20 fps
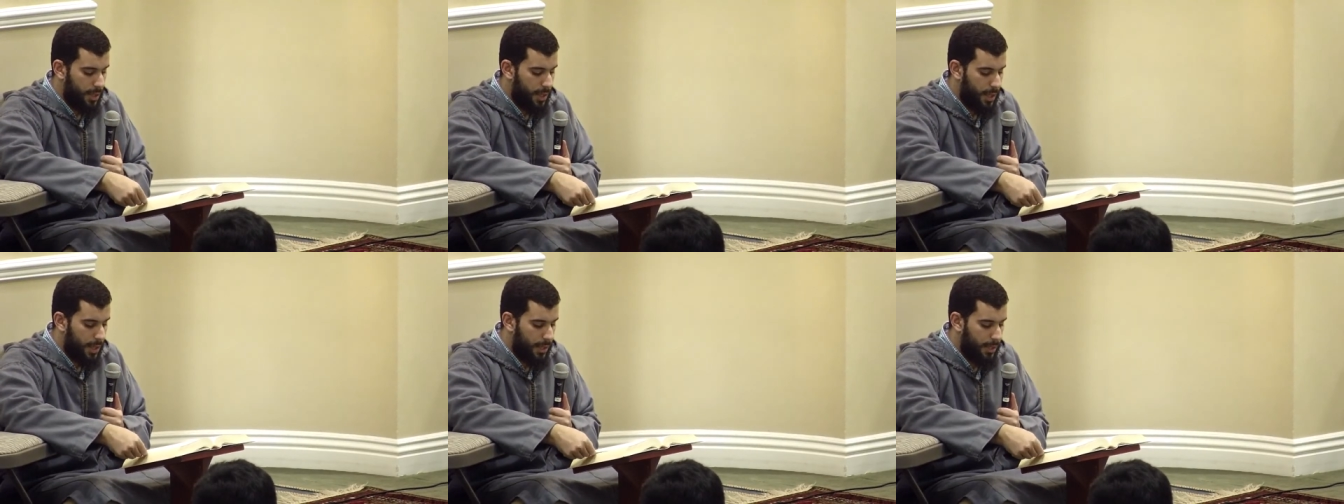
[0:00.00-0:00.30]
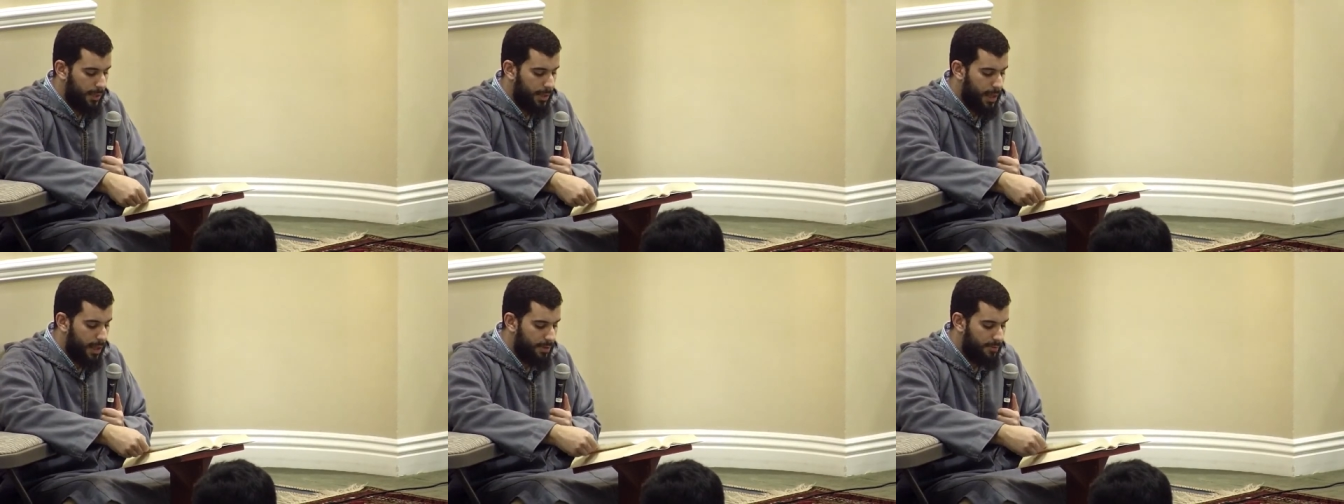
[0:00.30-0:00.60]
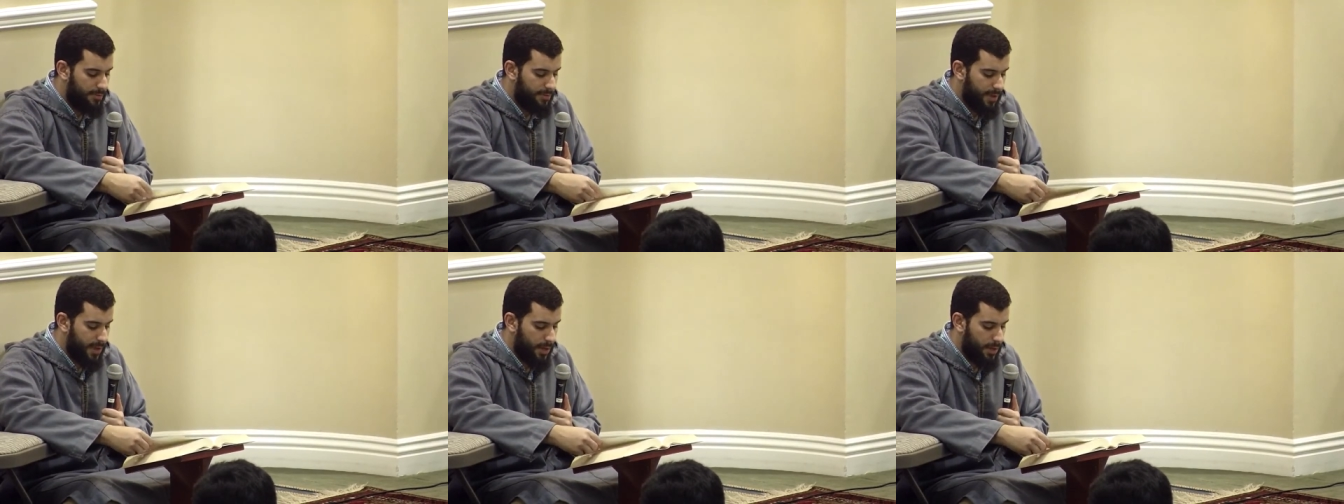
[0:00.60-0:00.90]
uh,
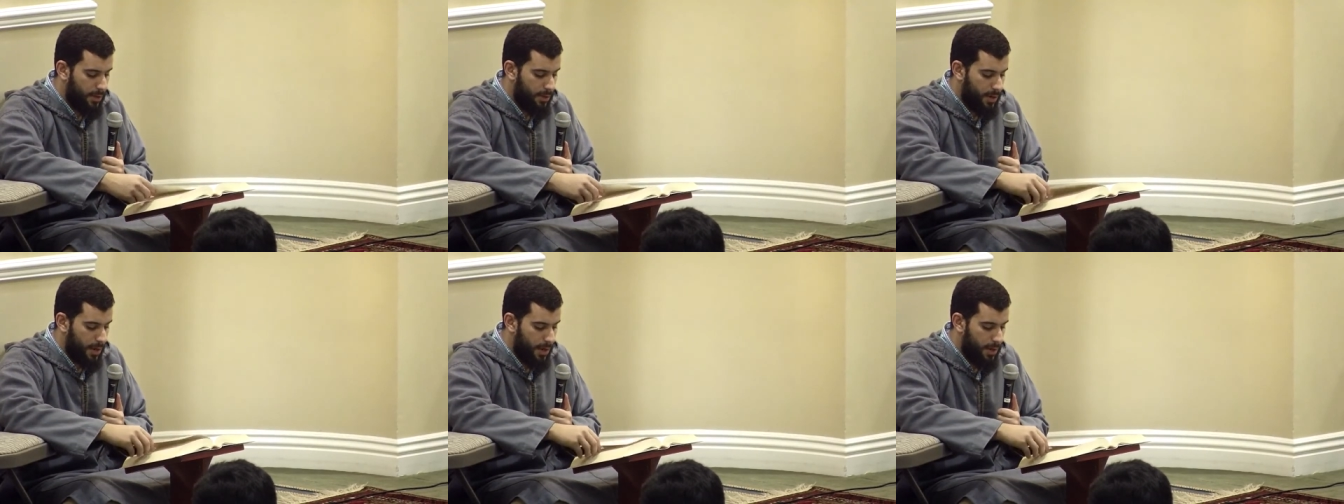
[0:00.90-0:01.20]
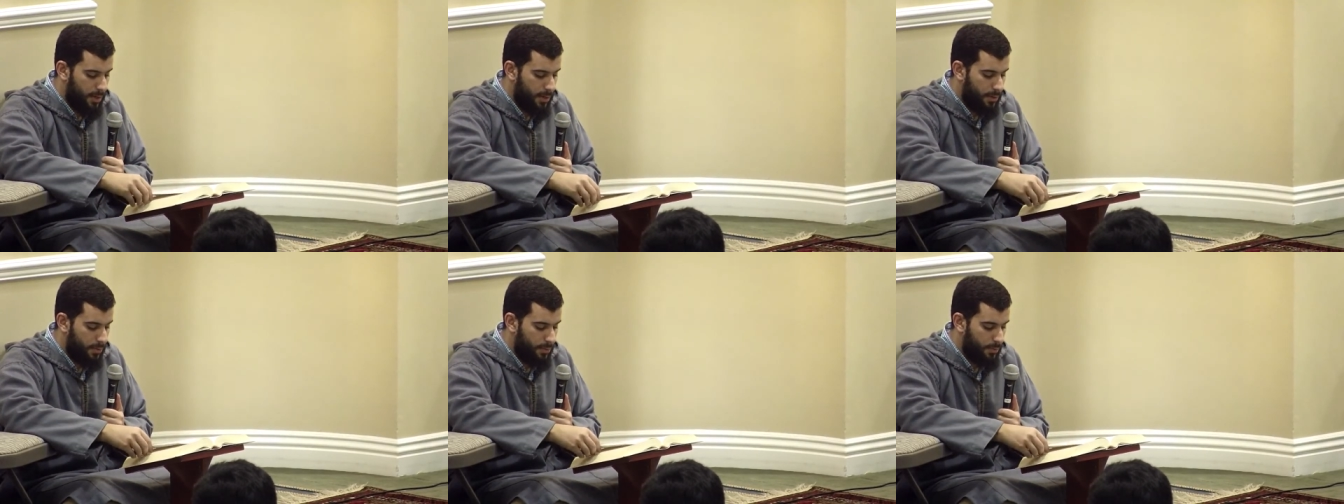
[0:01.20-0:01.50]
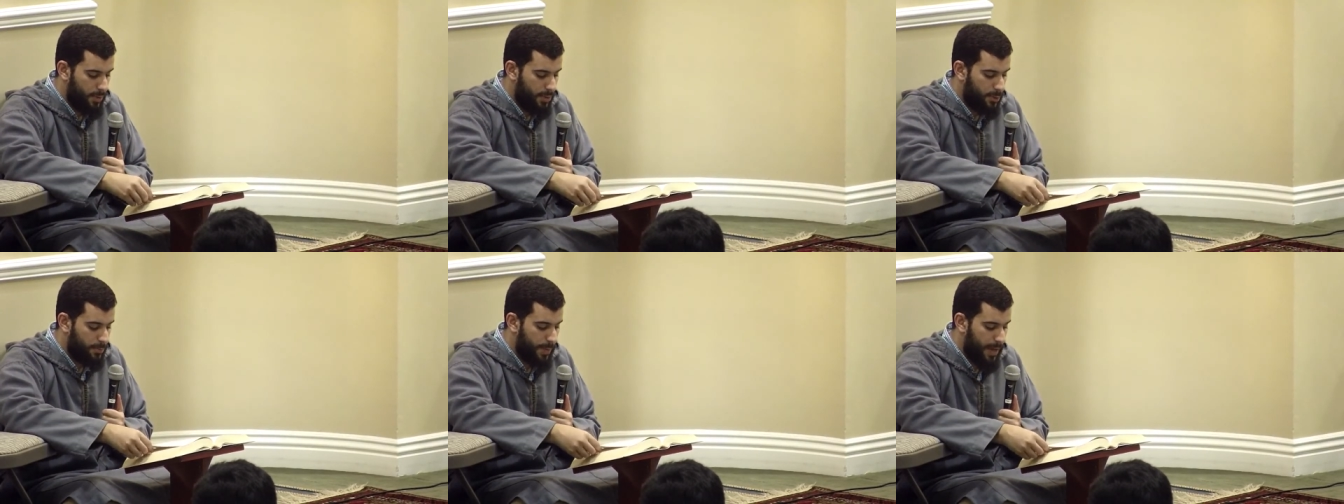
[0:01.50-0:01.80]
love and,
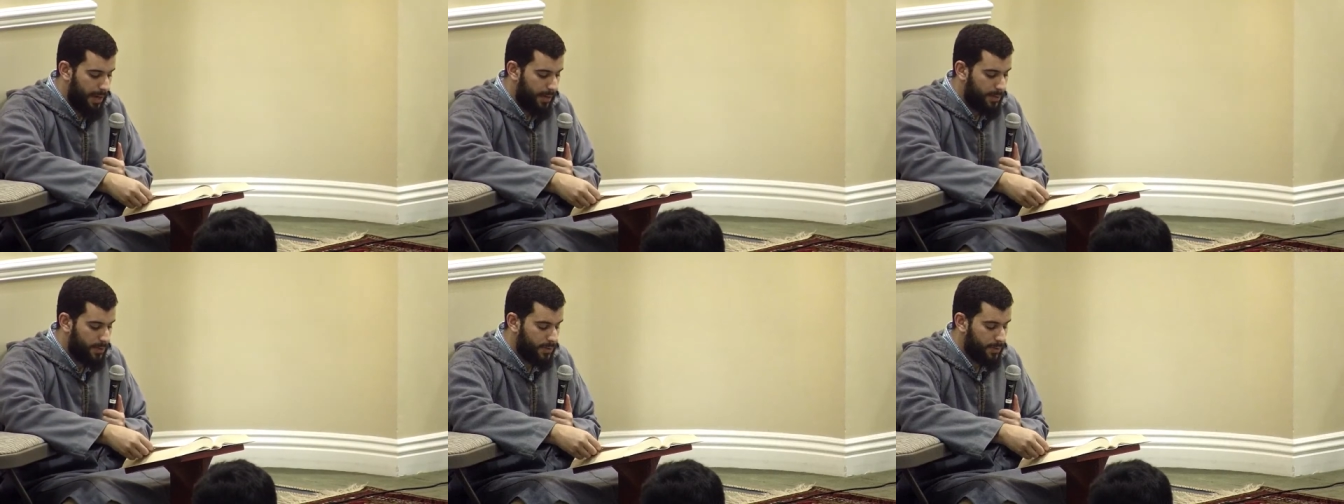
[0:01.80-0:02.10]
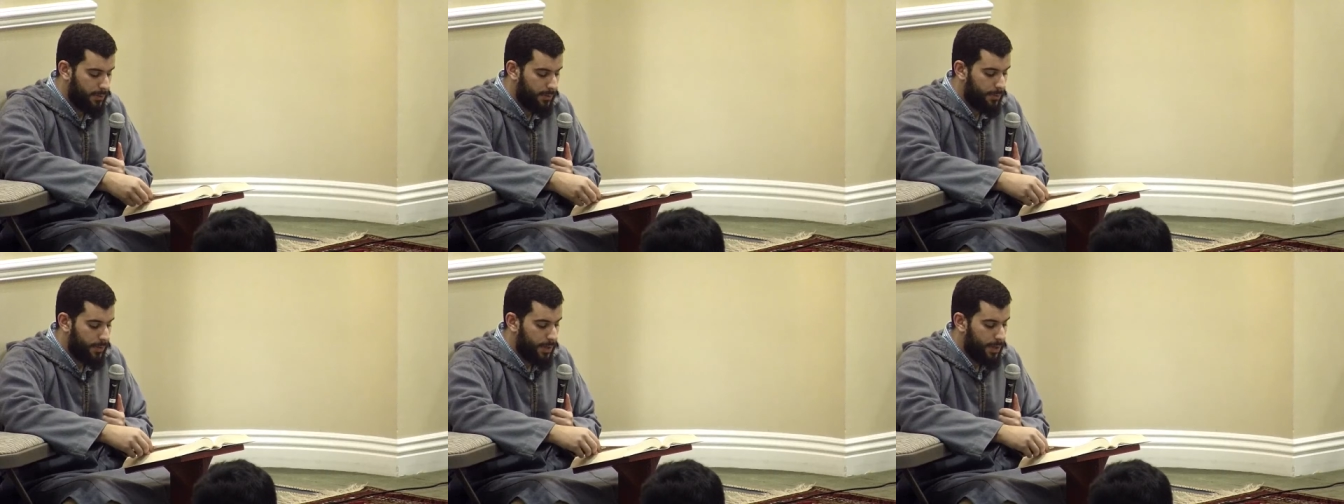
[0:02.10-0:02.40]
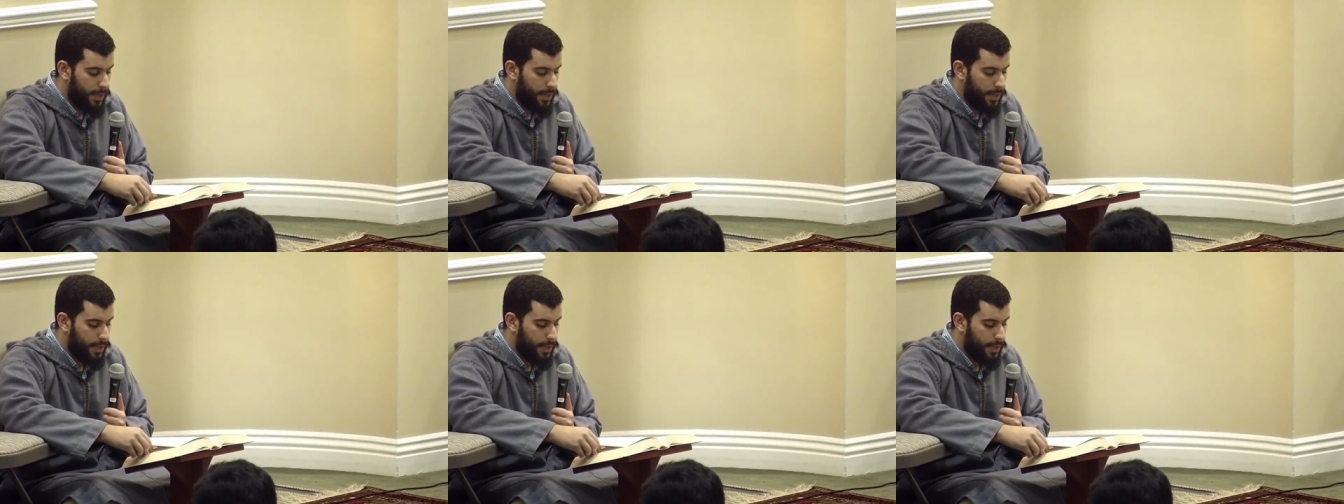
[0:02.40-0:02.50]
and respect,